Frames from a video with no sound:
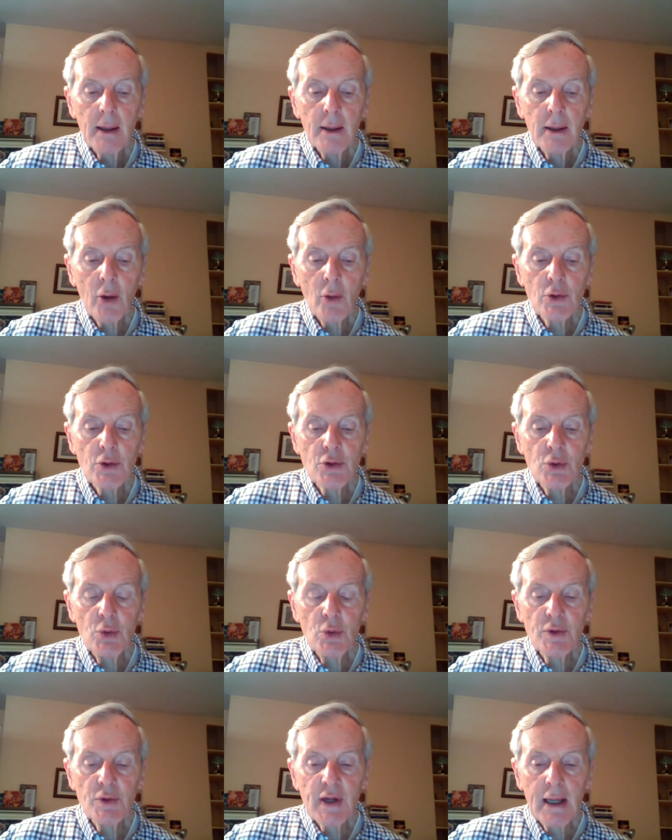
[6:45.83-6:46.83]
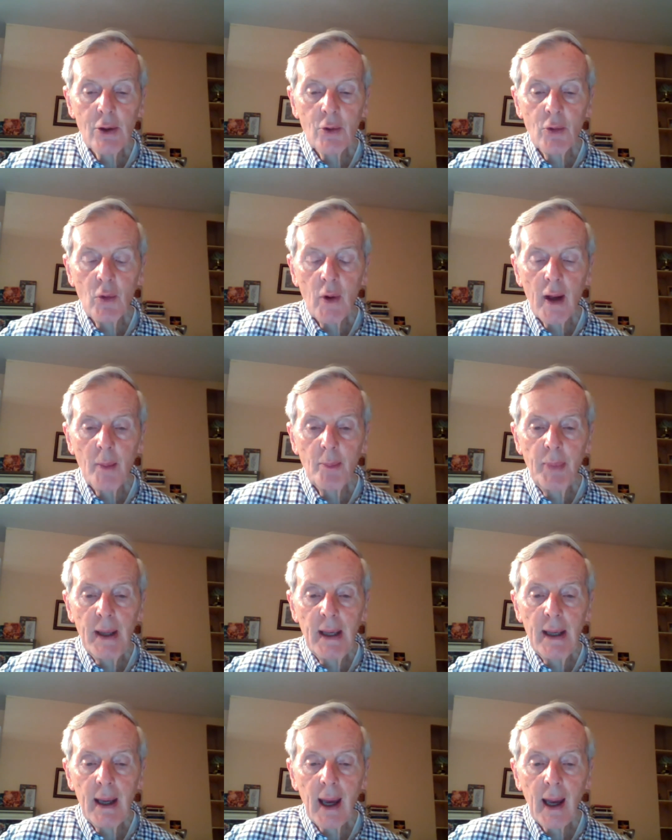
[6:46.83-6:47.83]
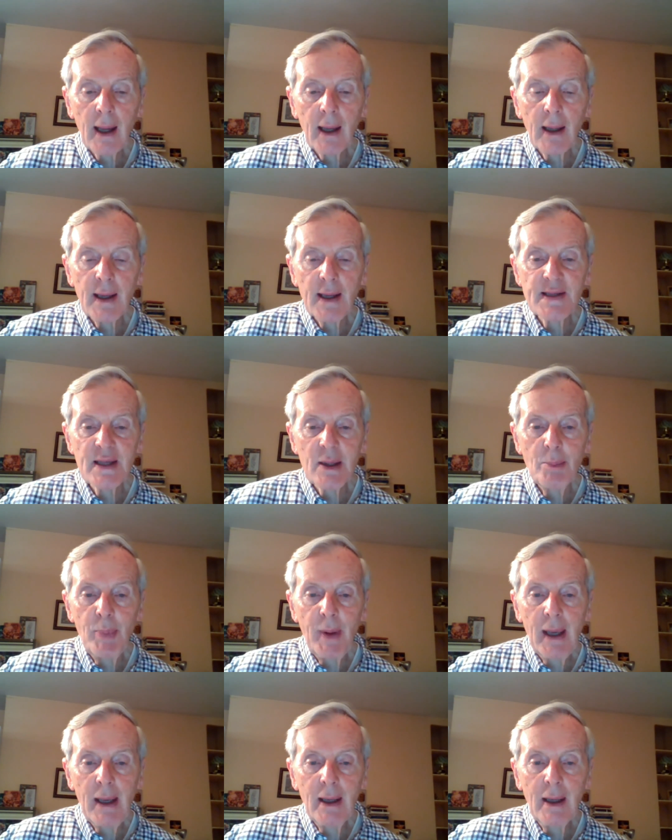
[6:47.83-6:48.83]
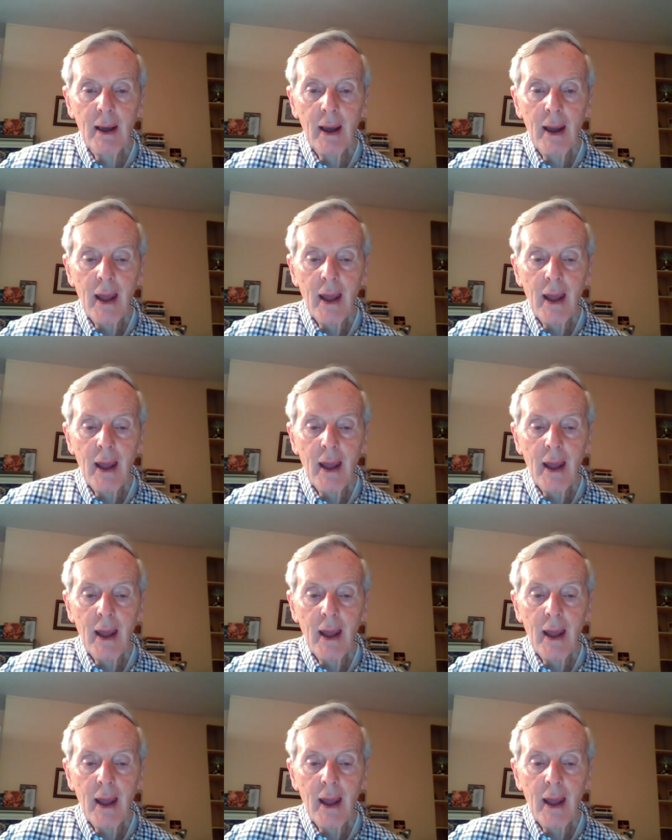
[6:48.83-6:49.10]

Now, to tell you, a BHAG is a big,